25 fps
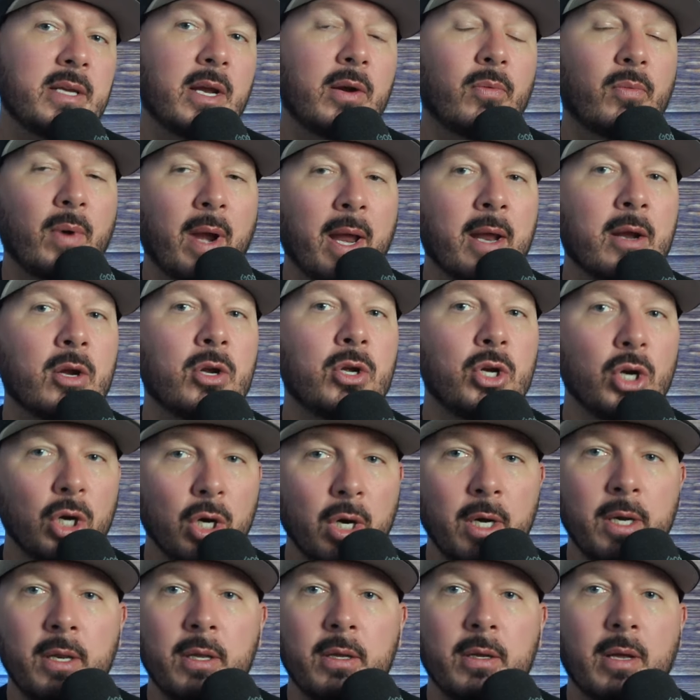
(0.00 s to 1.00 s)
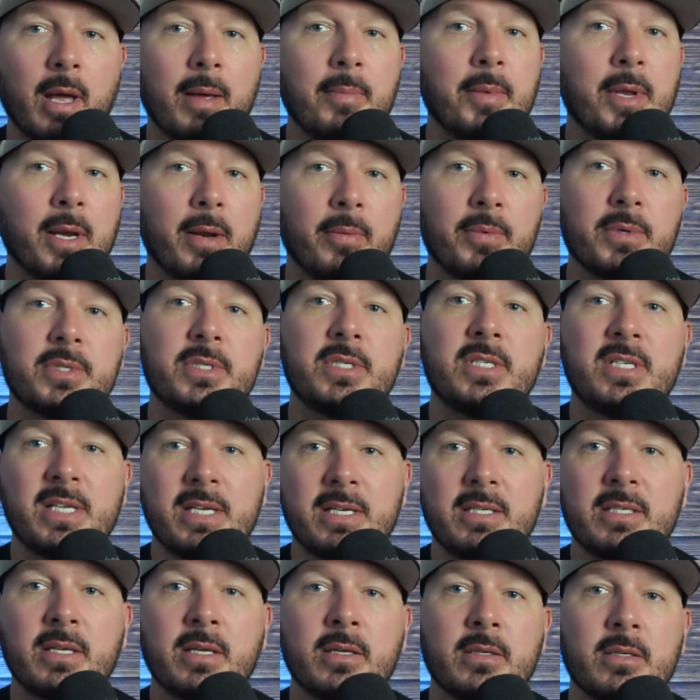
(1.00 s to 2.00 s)
It ran good. I mean, it was
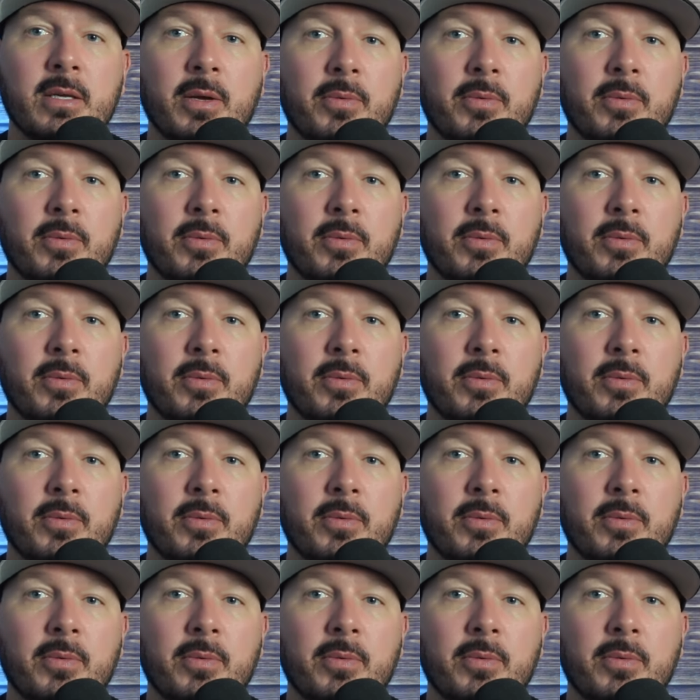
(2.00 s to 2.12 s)
decent.